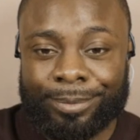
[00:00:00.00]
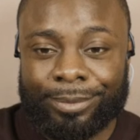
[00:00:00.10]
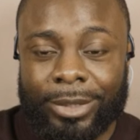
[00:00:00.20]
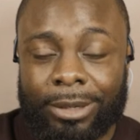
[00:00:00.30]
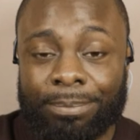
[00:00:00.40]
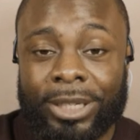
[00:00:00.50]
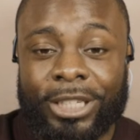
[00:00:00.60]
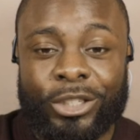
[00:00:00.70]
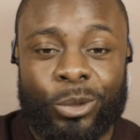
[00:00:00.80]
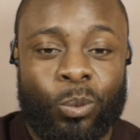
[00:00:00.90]
I'm
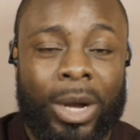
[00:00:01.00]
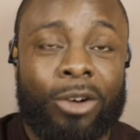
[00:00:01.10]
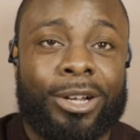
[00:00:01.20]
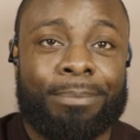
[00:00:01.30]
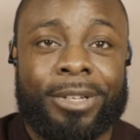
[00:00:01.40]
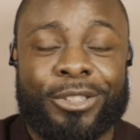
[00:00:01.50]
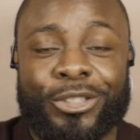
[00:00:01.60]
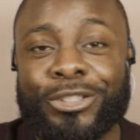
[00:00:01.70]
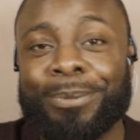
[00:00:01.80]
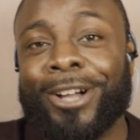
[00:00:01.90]
pleased to welcome to
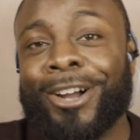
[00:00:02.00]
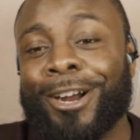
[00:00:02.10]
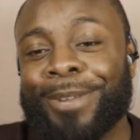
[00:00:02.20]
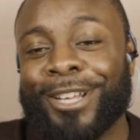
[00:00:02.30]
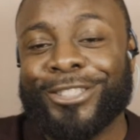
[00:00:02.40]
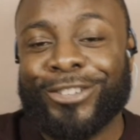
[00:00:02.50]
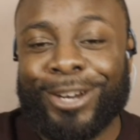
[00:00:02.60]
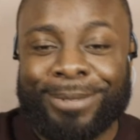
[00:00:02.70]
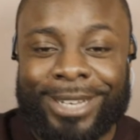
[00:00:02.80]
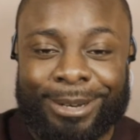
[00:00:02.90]
Jamel Hardtman
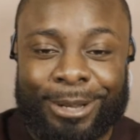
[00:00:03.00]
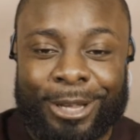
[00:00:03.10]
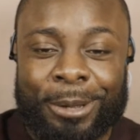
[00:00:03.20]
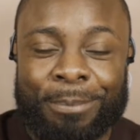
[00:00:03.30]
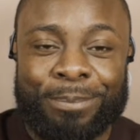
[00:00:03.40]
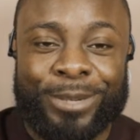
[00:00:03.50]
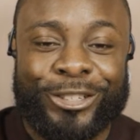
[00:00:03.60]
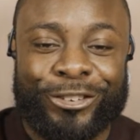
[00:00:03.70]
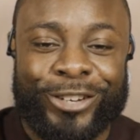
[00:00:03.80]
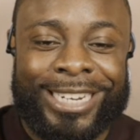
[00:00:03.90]
Unscripted,
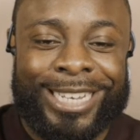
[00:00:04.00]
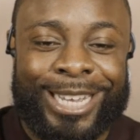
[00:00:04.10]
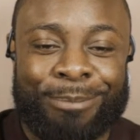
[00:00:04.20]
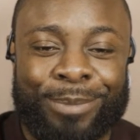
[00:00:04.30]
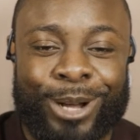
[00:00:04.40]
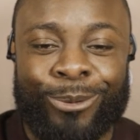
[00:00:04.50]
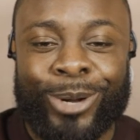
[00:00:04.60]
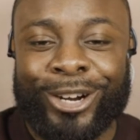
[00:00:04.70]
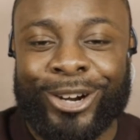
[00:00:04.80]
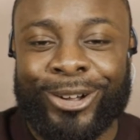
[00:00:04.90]
Patrina Power
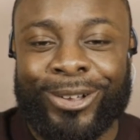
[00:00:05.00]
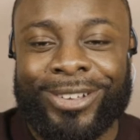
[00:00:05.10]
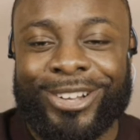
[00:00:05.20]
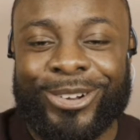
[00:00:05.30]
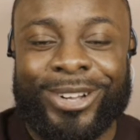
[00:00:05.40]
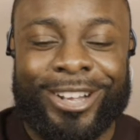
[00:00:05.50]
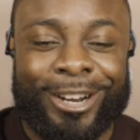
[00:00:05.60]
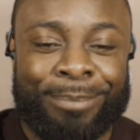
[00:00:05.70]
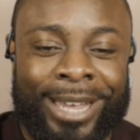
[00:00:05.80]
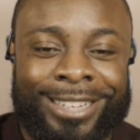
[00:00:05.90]
Girl O'Connor
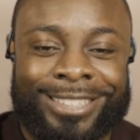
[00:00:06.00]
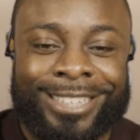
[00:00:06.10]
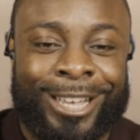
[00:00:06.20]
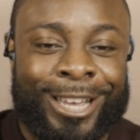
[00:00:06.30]
Painter.